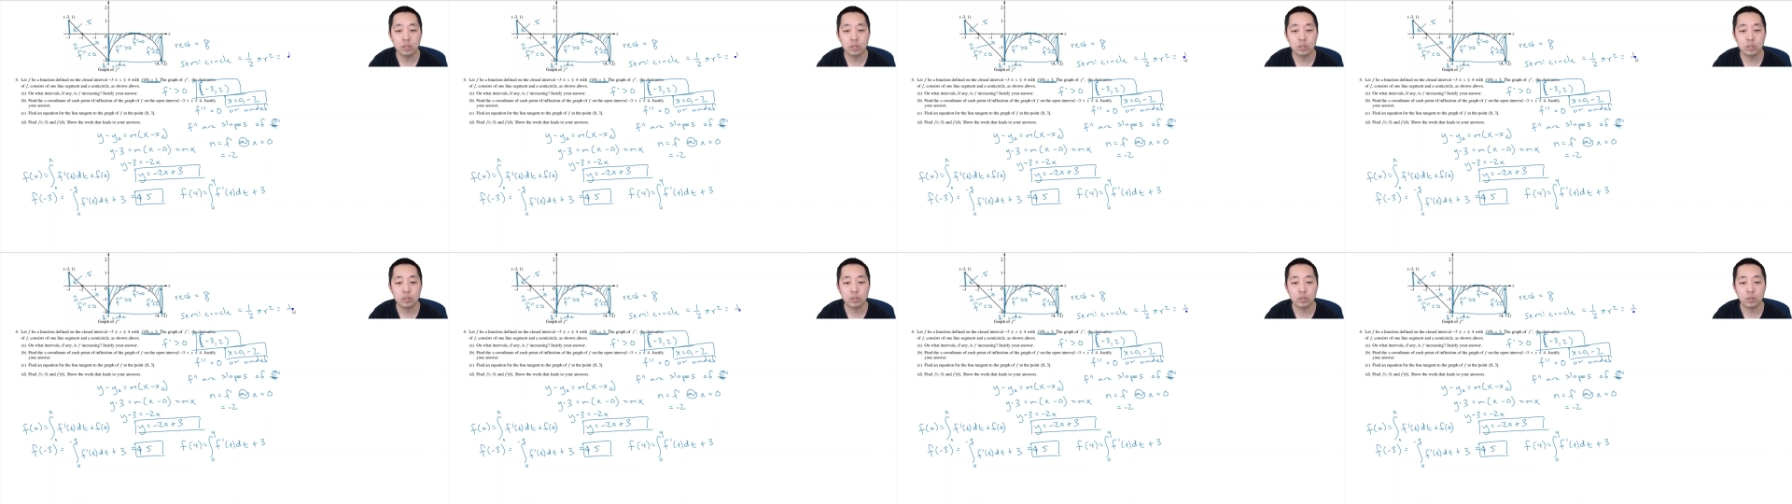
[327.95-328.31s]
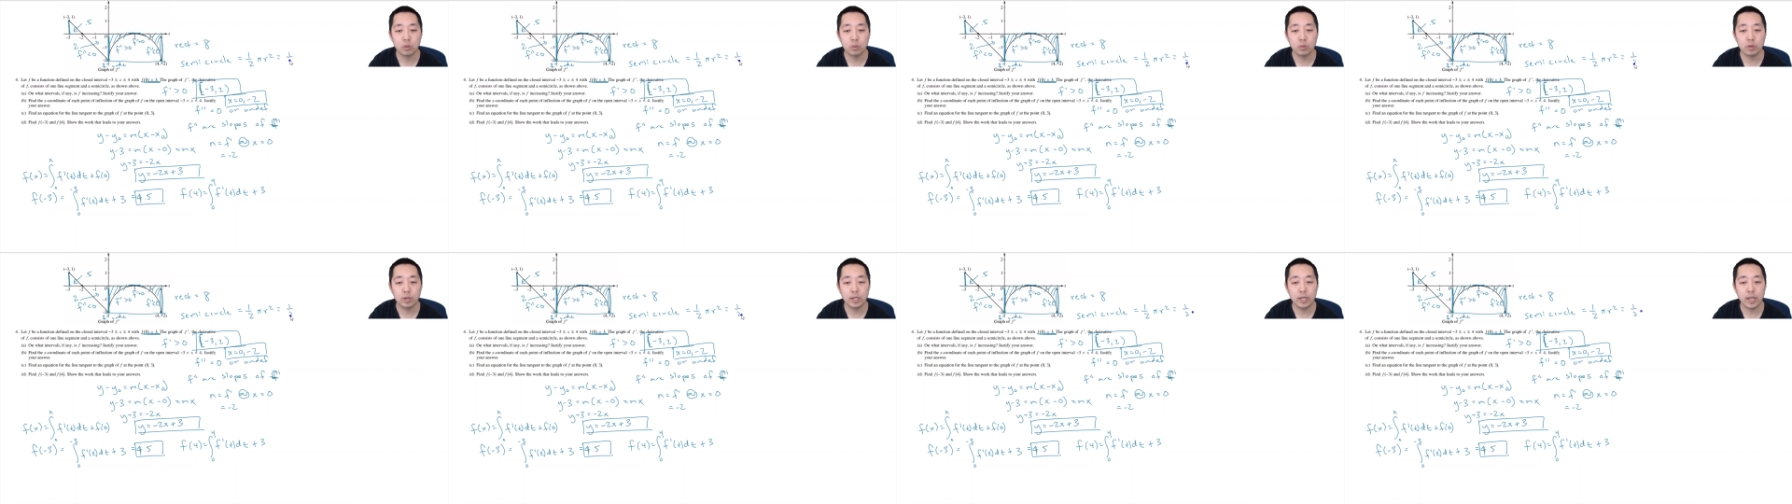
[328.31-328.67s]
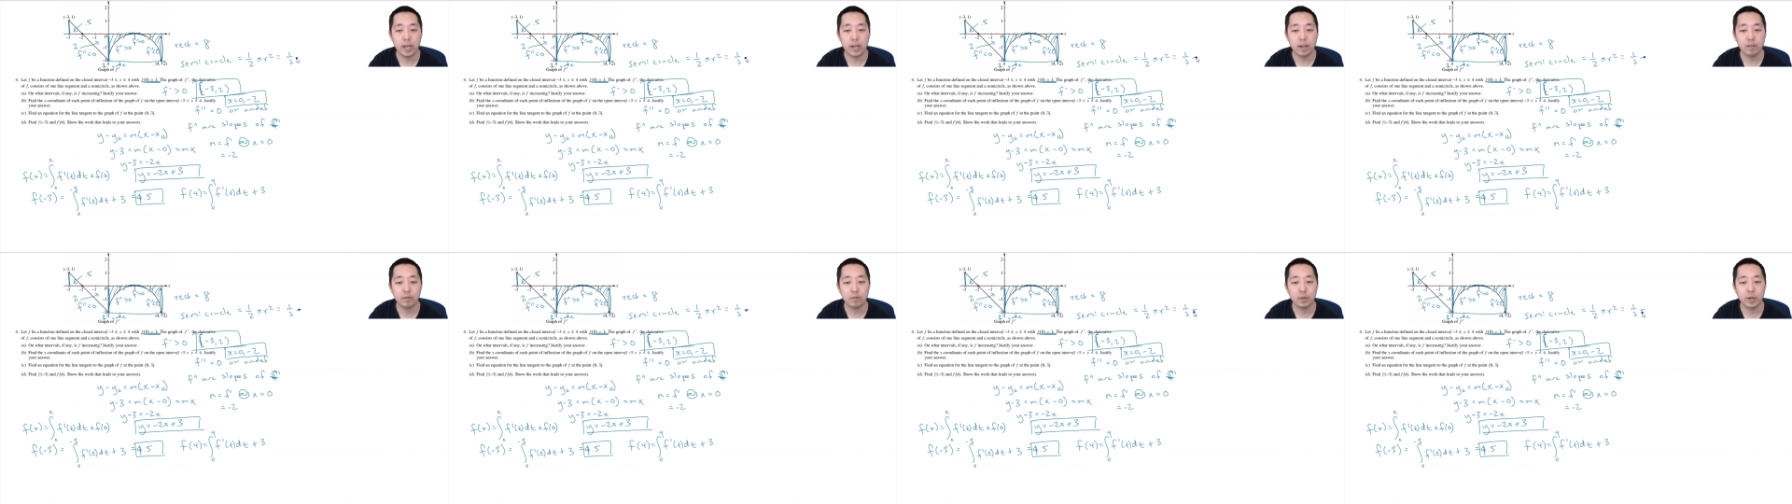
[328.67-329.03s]
So 1
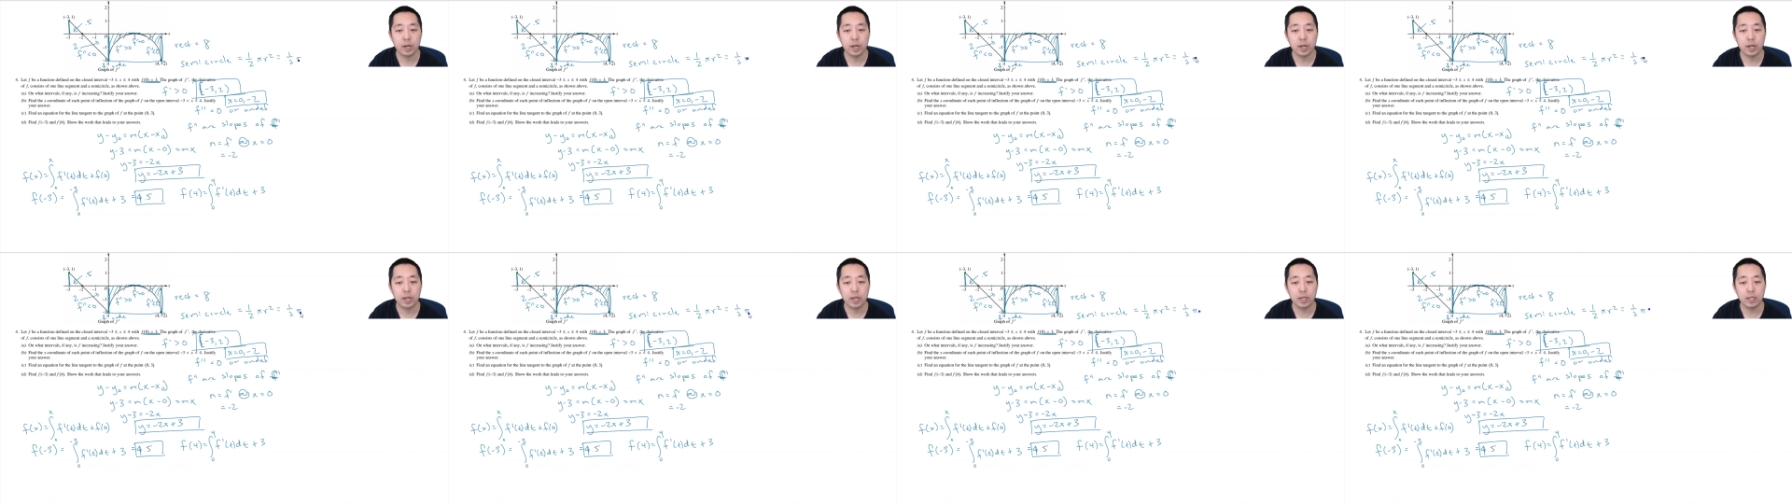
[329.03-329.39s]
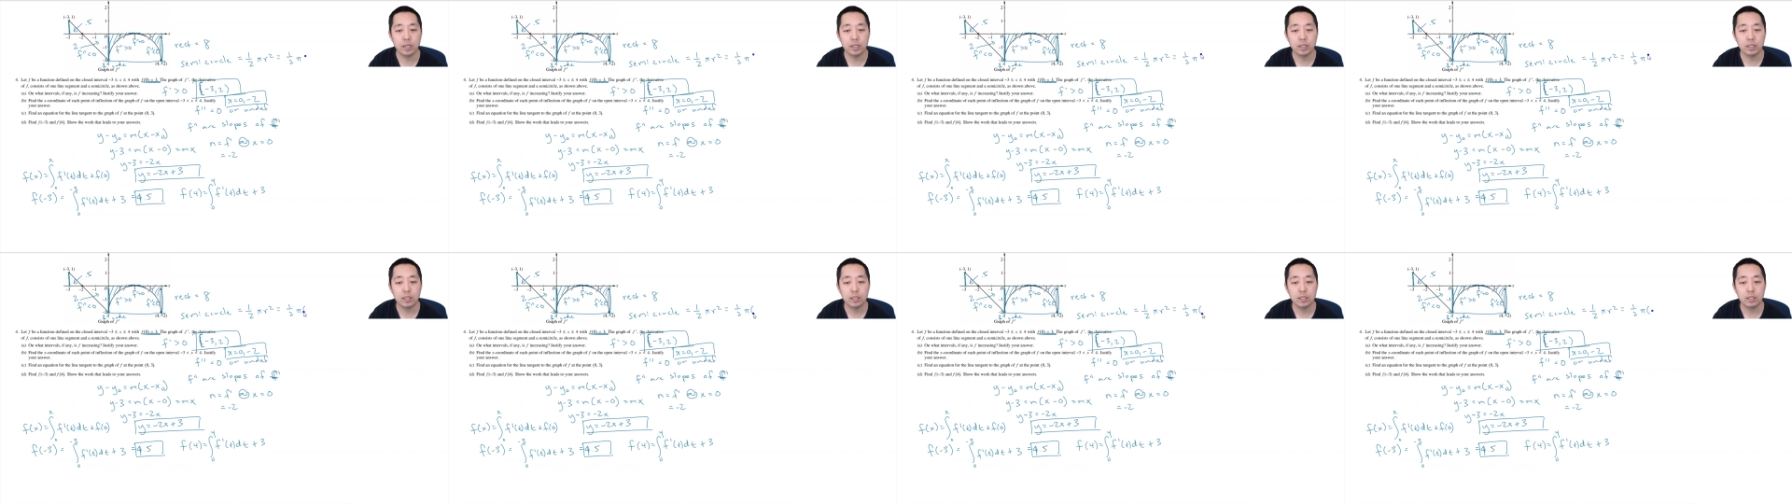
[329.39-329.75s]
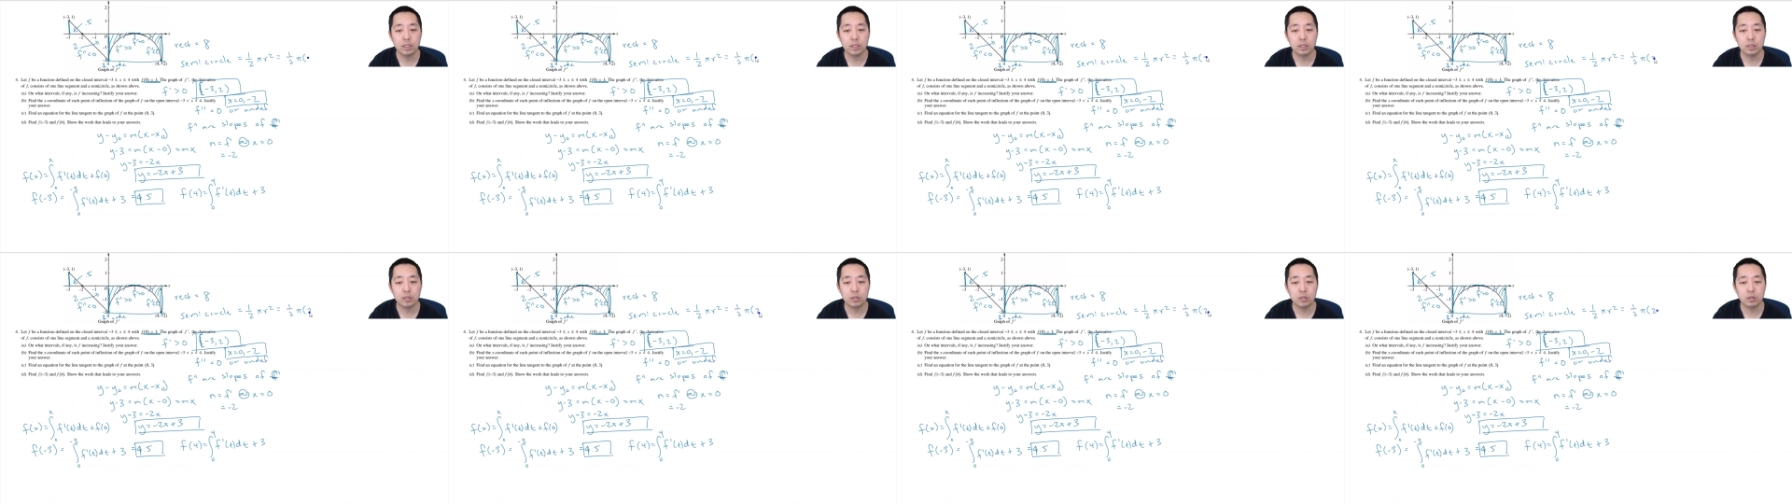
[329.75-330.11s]
half pi,
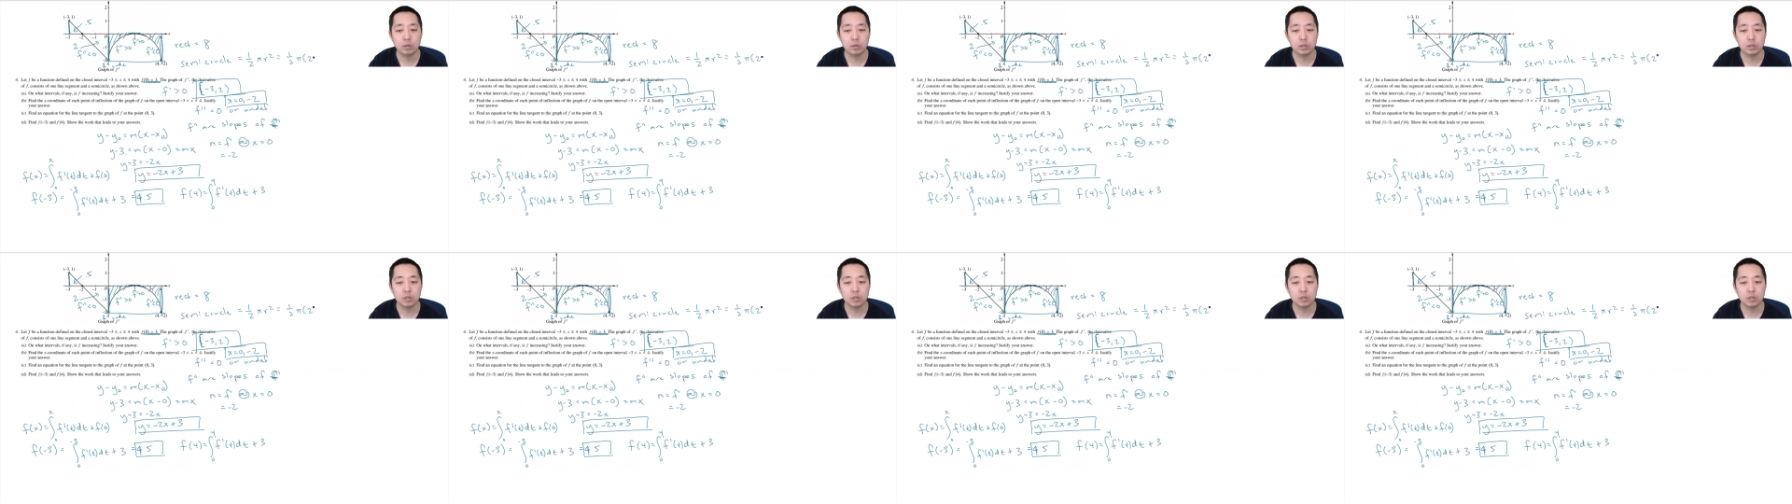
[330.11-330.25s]
2